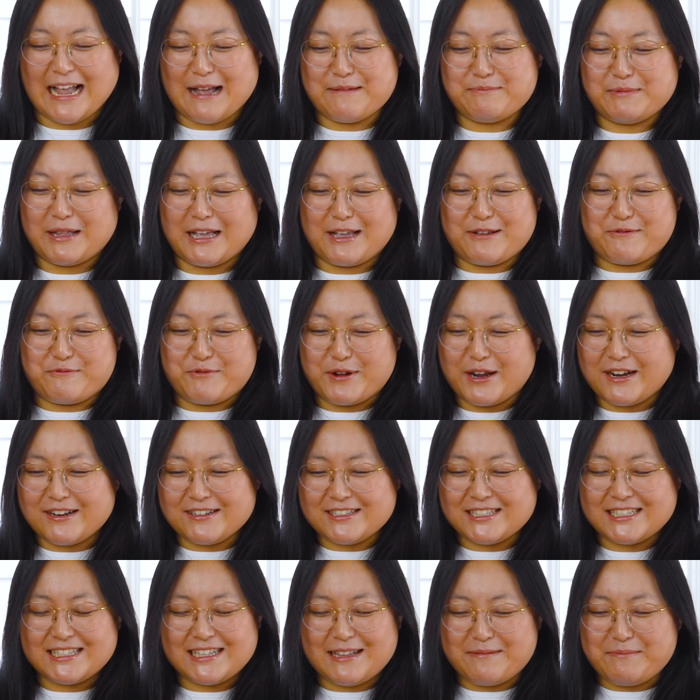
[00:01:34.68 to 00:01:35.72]
I'm like,
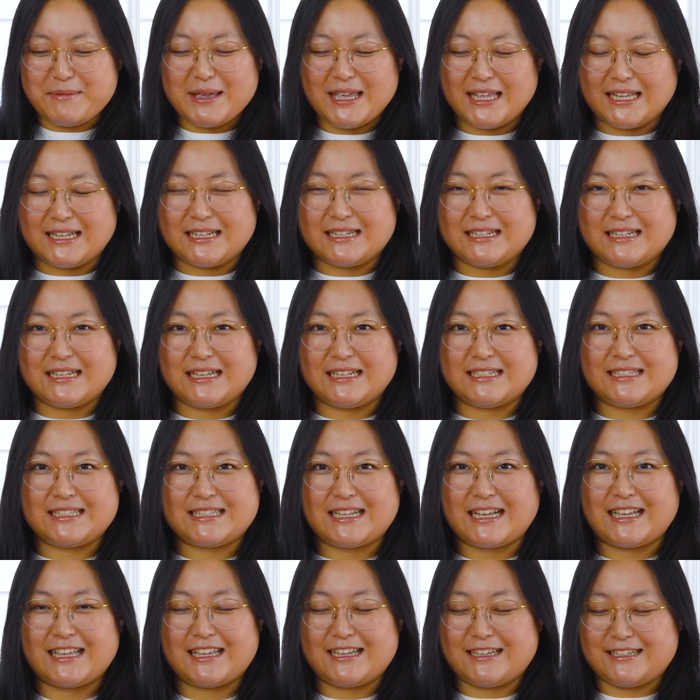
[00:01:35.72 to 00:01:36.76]
where's the meat? It's
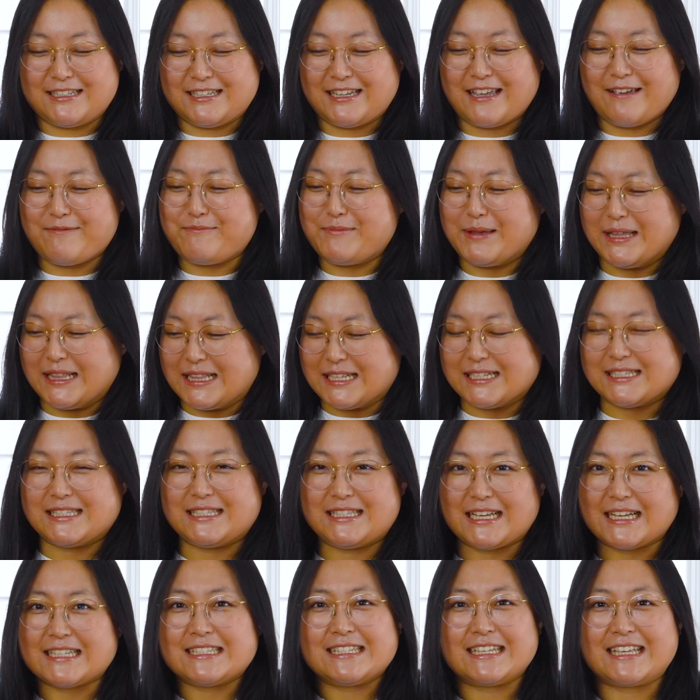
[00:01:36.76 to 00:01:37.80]
like you give me this
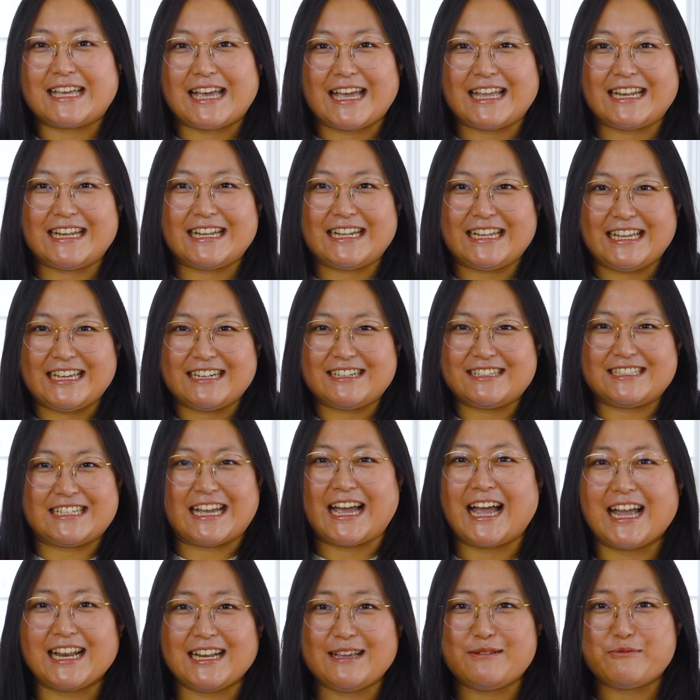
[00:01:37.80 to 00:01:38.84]
desiccated little
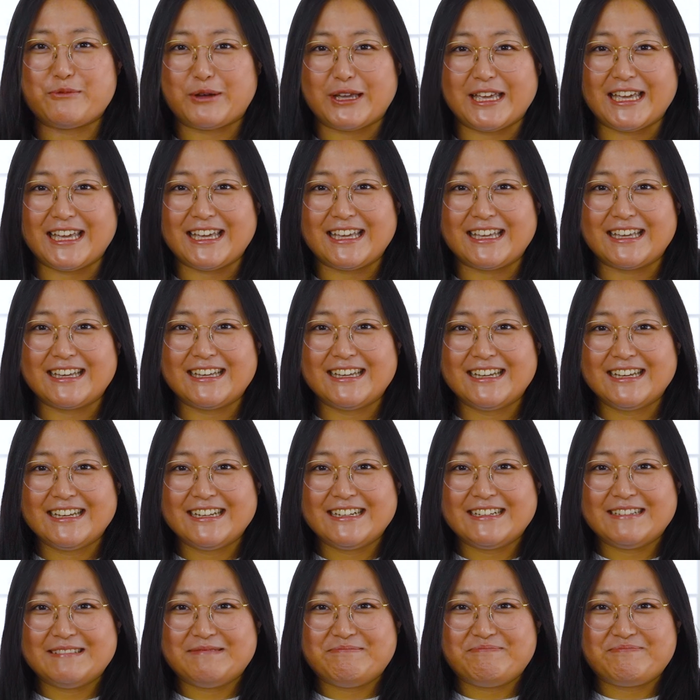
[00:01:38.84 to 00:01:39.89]
tiny wing
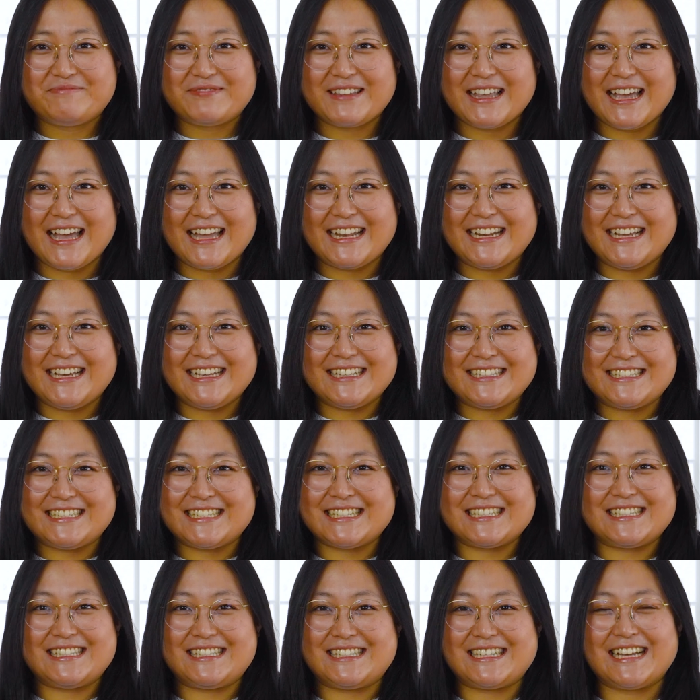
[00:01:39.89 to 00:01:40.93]
and it
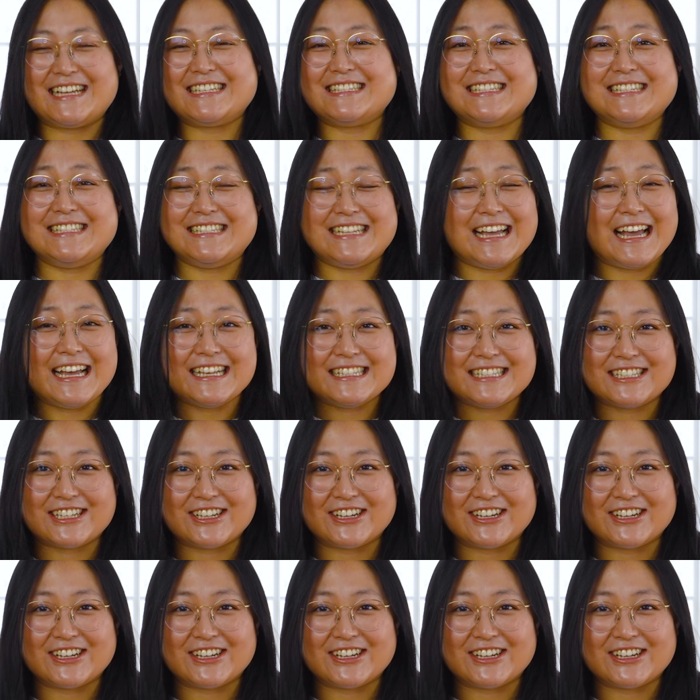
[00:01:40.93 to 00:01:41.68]
just doesn't taste